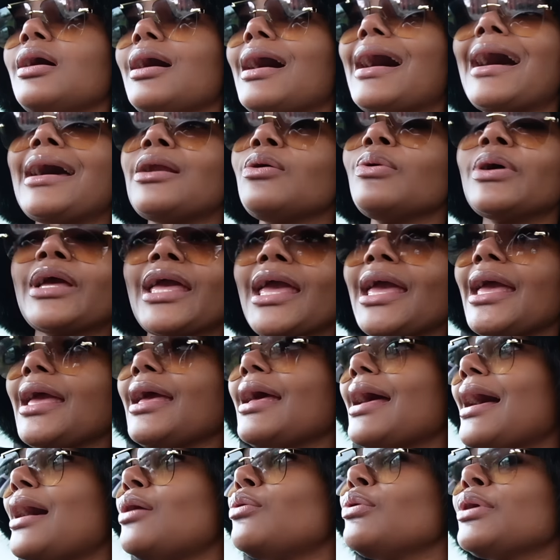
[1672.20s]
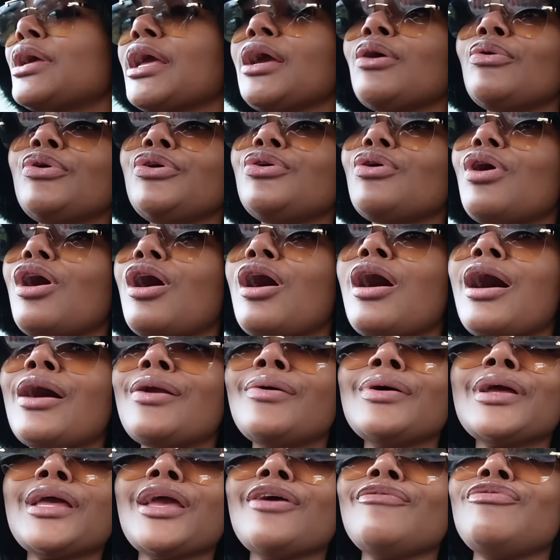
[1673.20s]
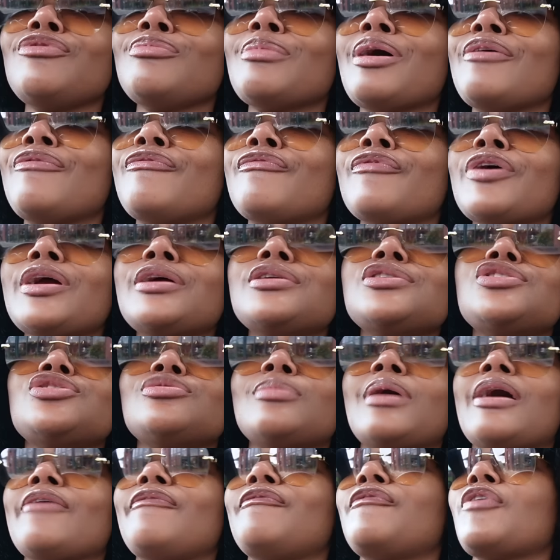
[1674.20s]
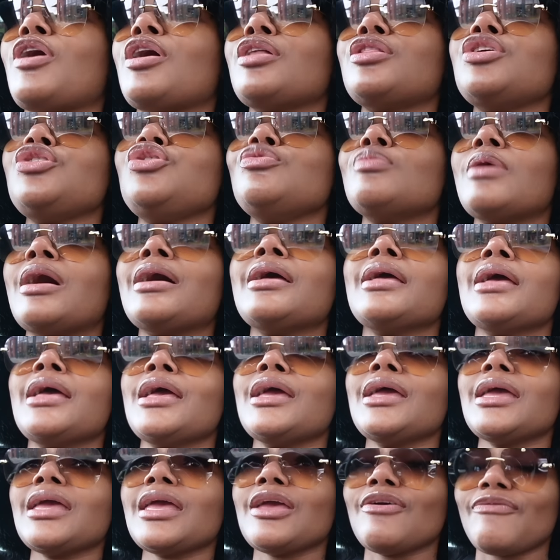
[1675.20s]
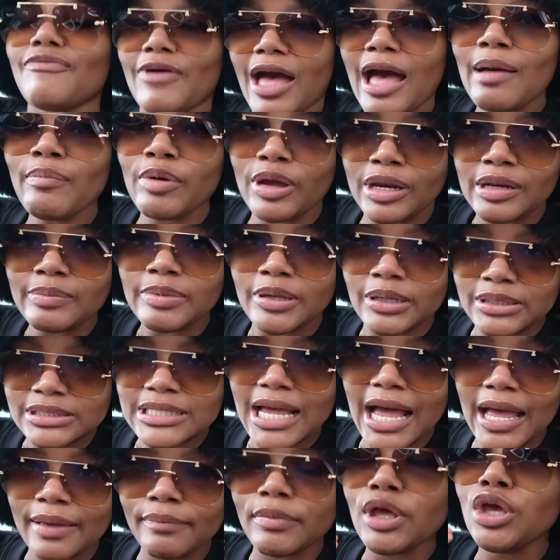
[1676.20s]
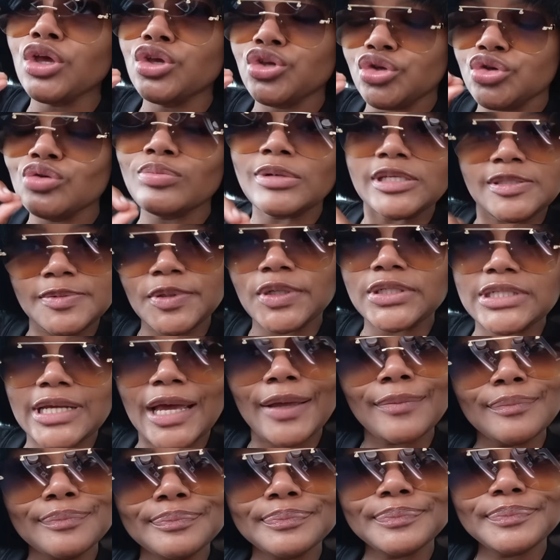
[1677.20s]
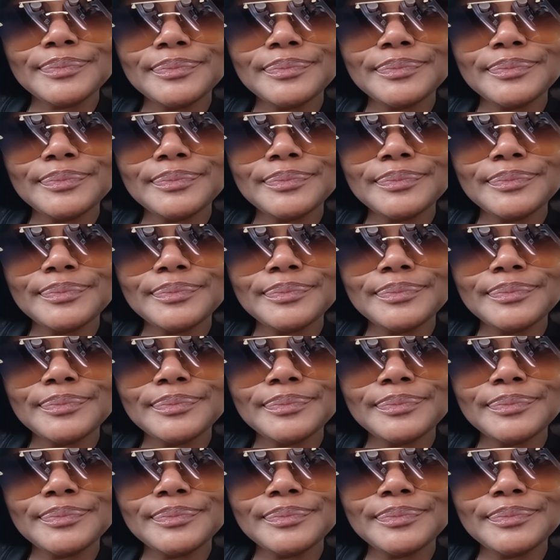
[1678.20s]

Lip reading: I don't care. I don't care who you are. I don't care if you're my friend, you're my father, you're my... If I'm going to be on time, you must be on time.